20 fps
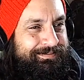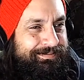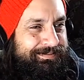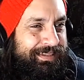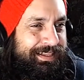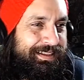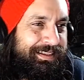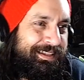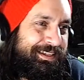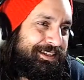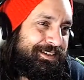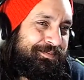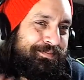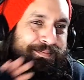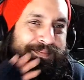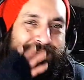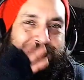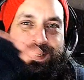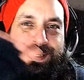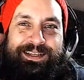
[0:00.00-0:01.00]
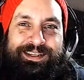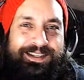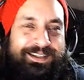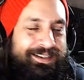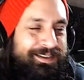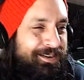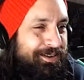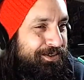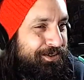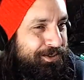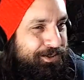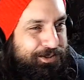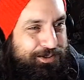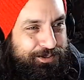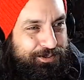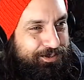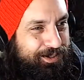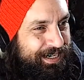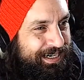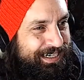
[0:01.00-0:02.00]
This mix
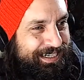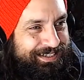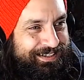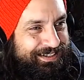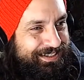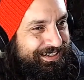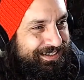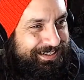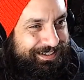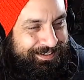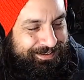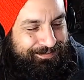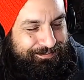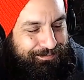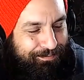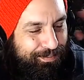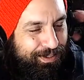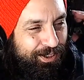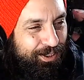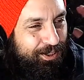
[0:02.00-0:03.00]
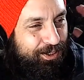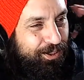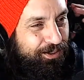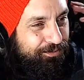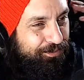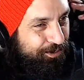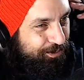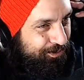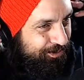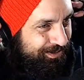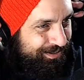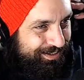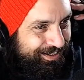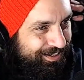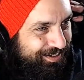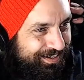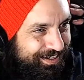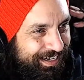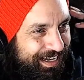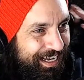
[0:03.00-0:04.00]
all around, beautiful.
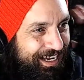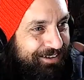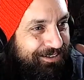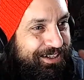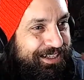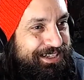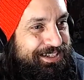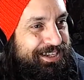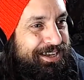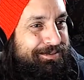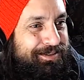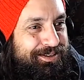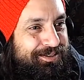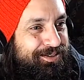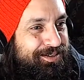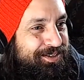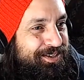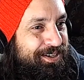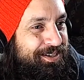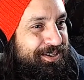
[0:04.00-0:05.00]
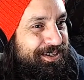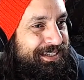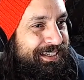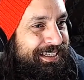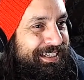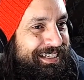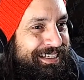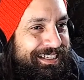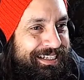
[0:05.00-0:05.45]
Just everything's coming through so clear.